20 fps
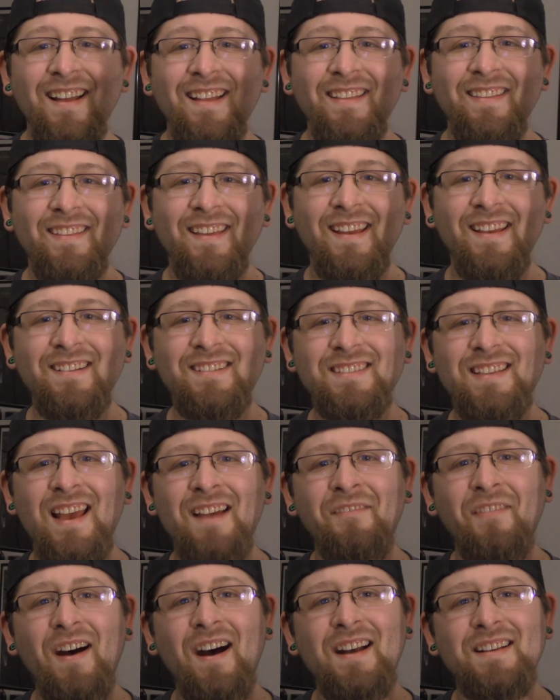The Hills
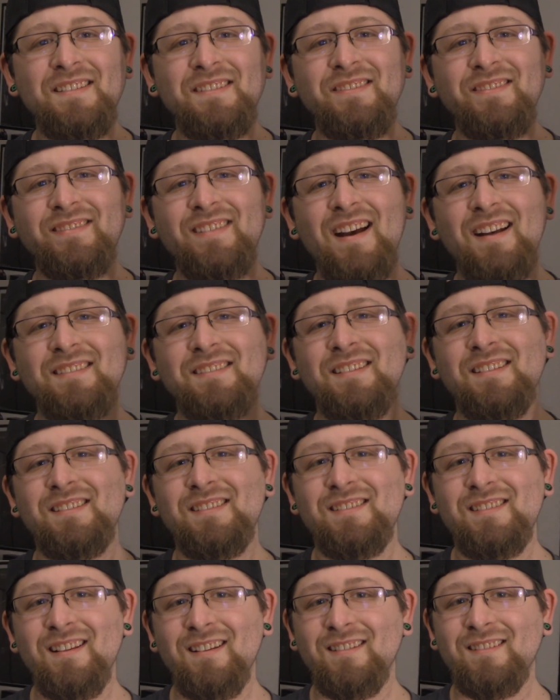Have Eyes
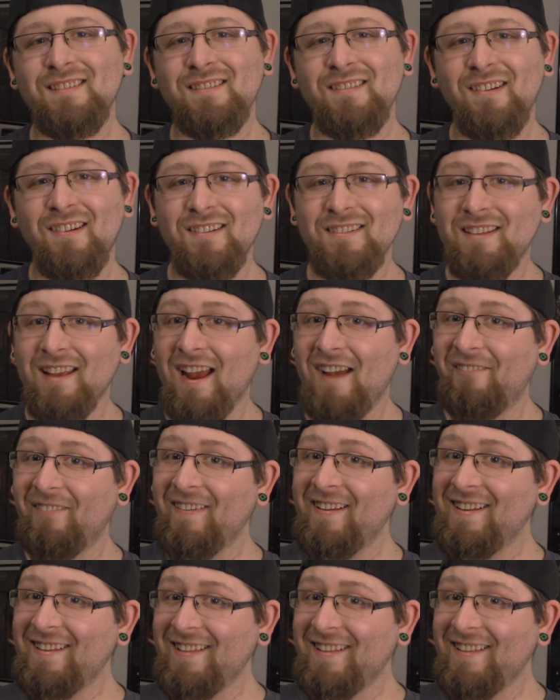2006 stars Emily